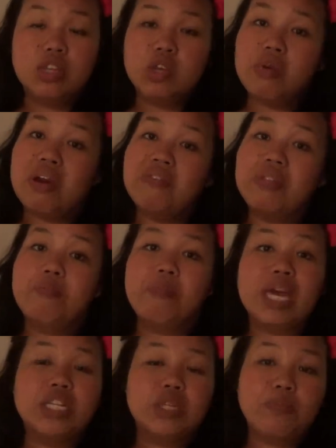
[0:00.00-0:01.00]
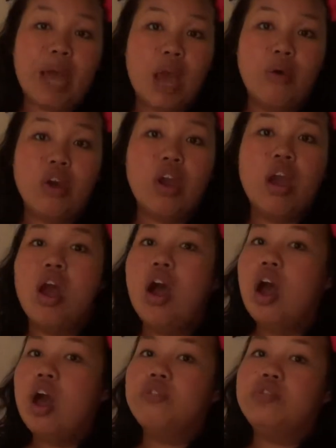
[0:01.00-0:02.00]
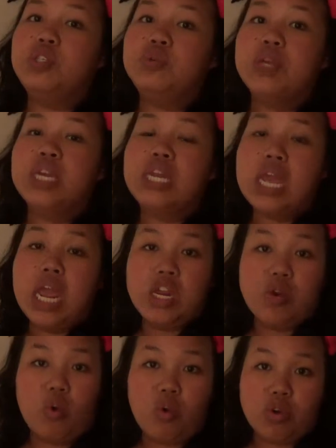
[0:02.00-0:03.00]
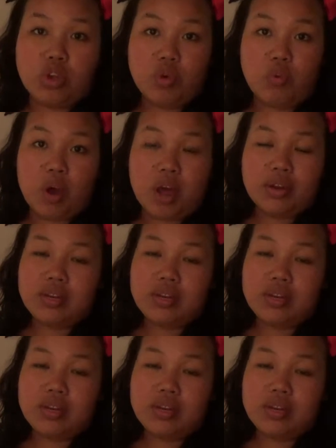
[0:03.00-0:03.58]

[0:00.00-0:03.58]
you have the magic power of doing in any order you want.